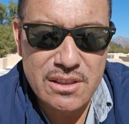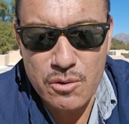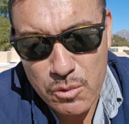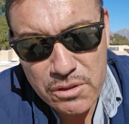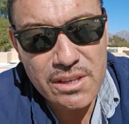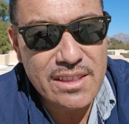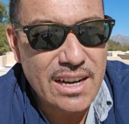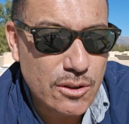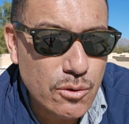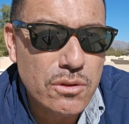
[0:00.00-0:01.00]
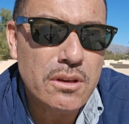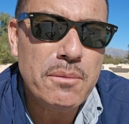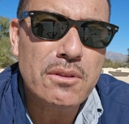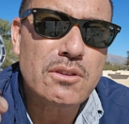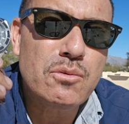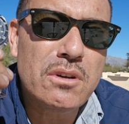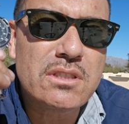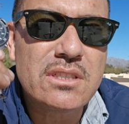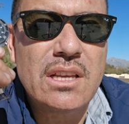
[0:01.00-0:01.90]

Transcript: the one thing that I do think about this watch is